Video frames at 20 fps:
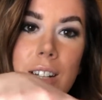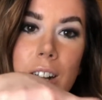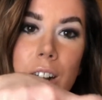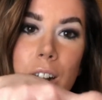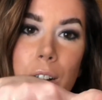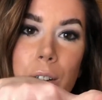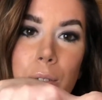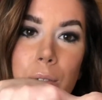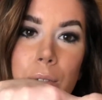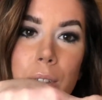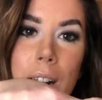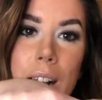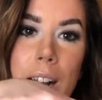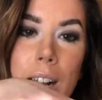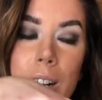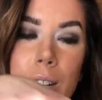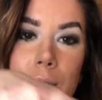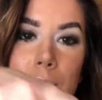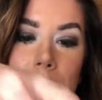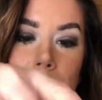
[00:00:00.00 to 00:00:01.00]

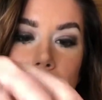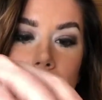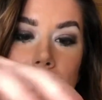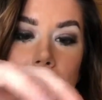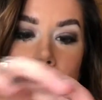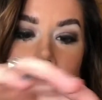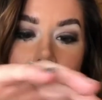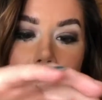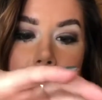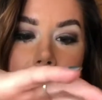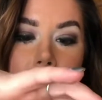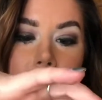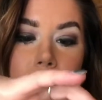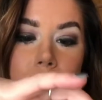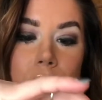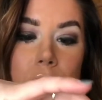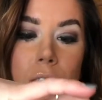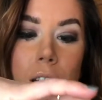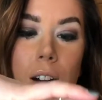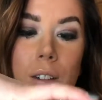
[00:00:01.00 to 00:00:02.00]
around the
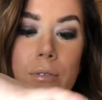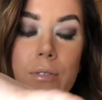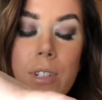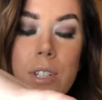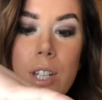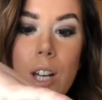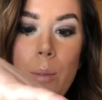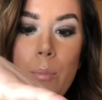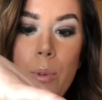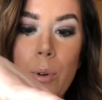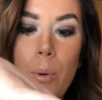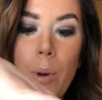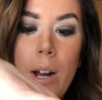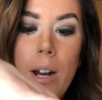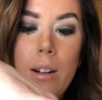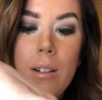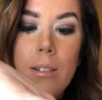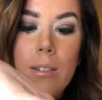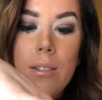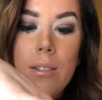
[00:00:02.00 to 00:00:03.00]
edge of the Tupperware.